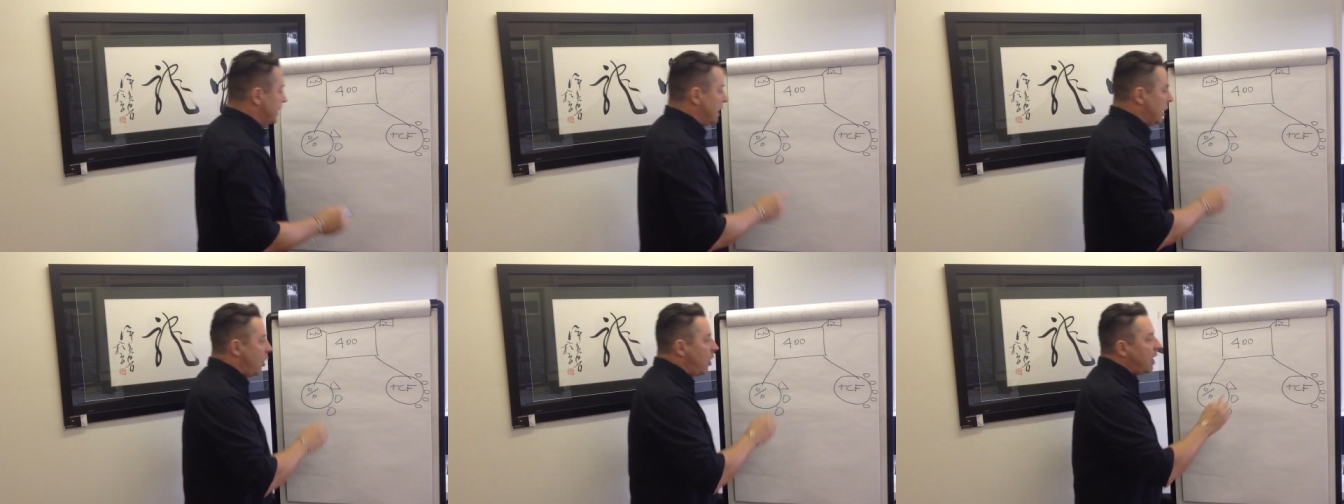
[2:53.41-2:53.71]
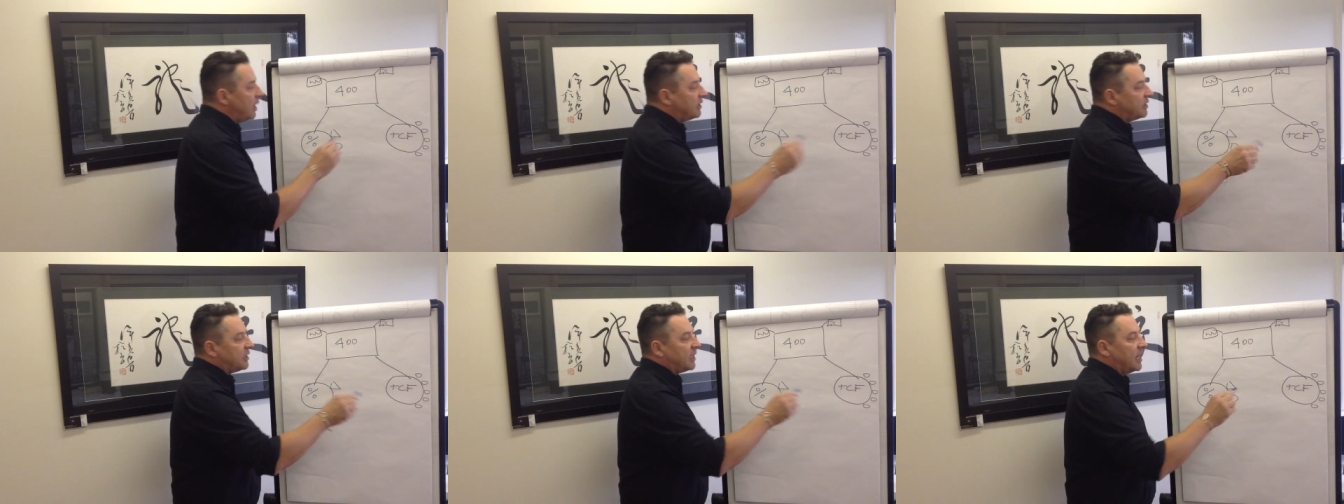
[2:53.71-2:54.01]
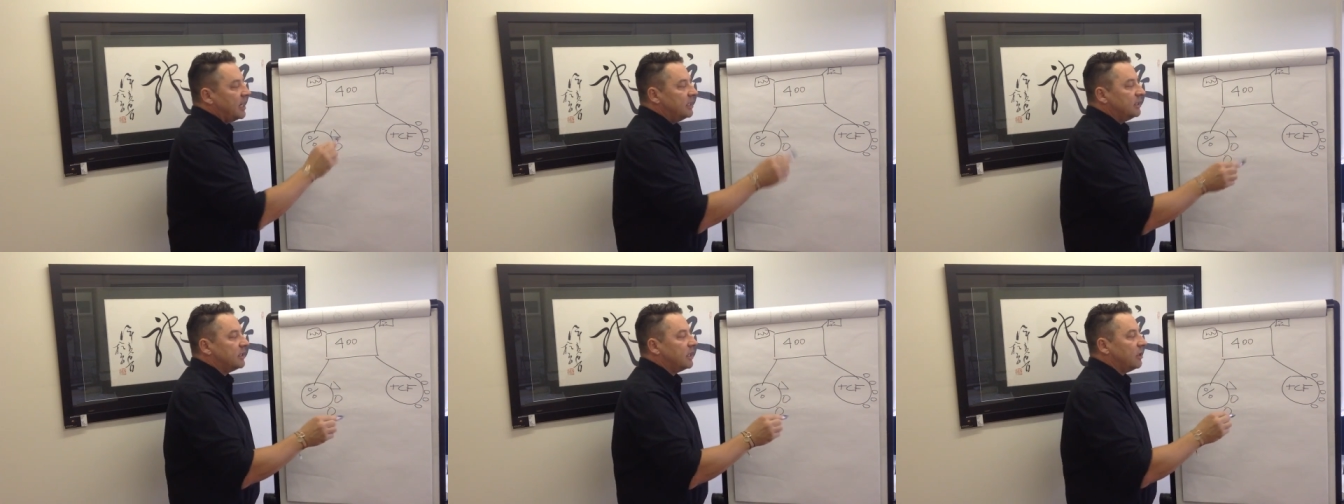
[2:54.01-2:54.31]
Now I
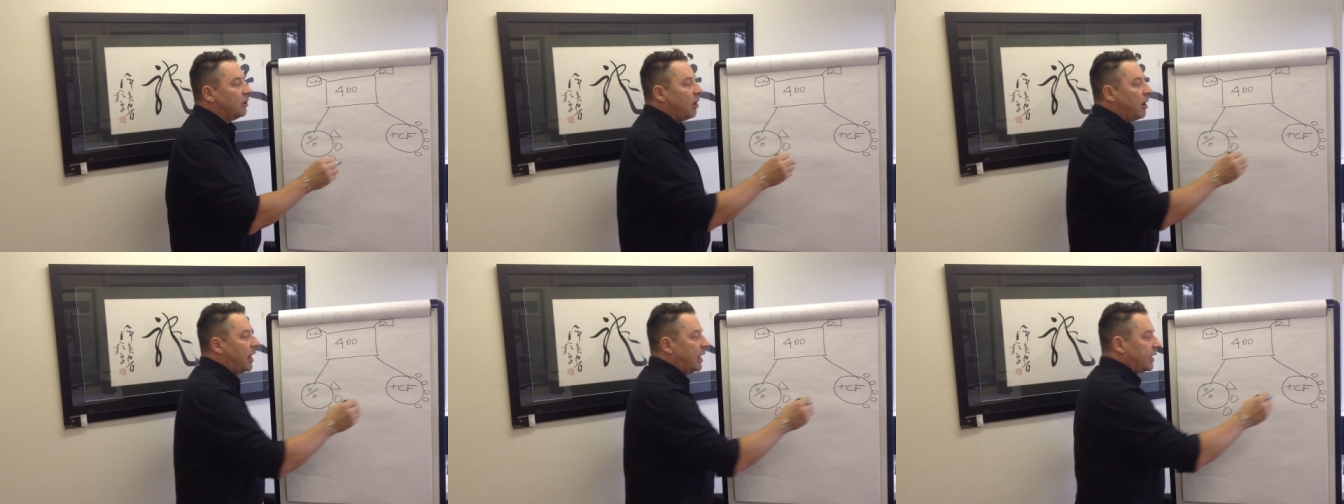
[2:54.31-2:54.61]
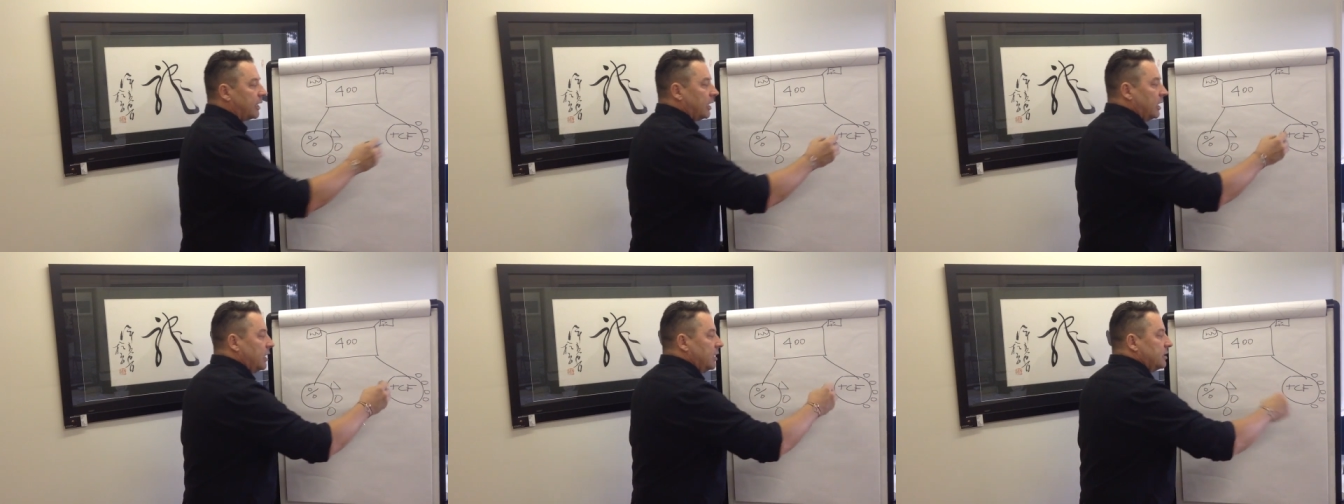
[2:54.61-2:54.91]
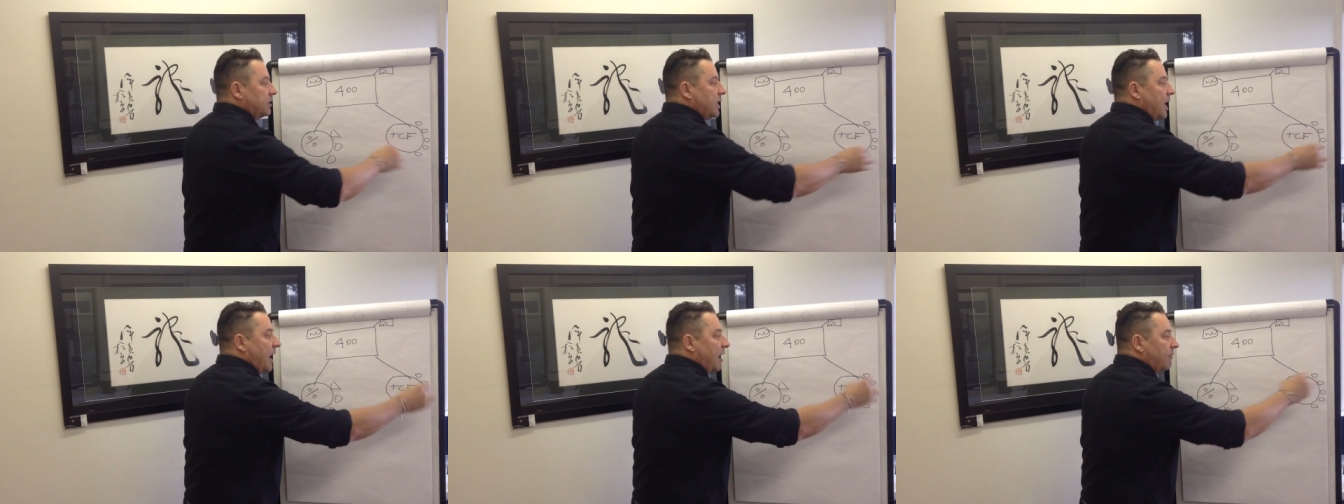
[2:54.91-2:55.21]
tend to like
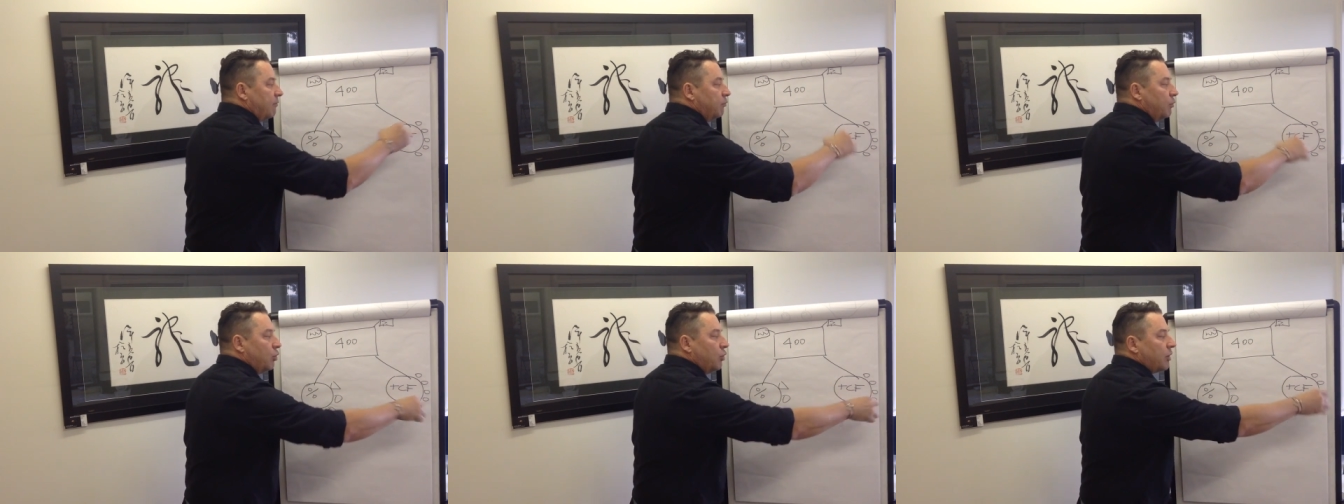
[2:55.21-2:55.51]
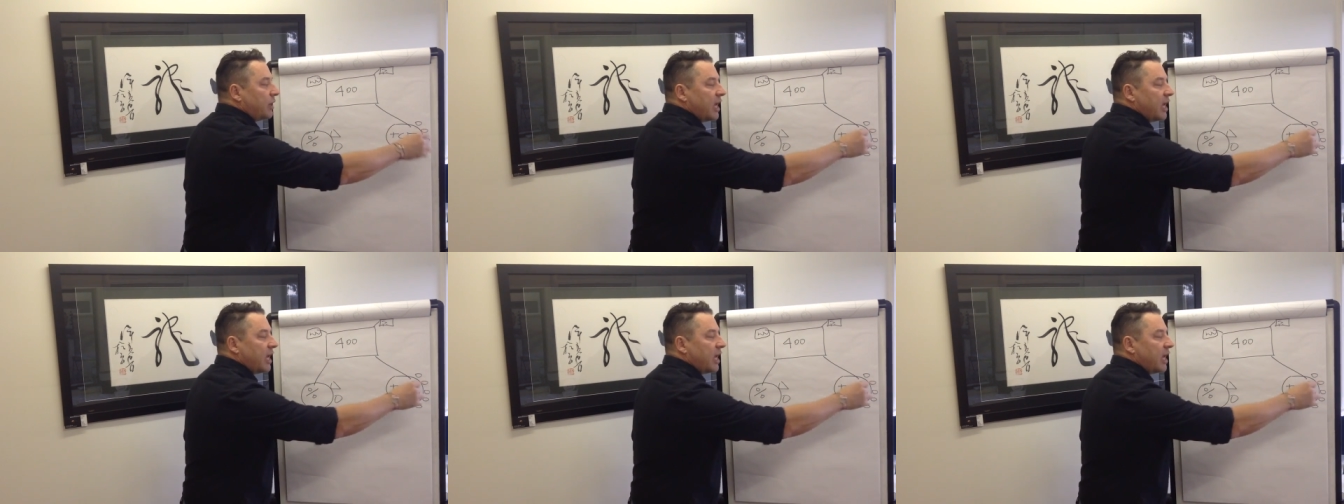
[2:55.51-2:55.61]
to have more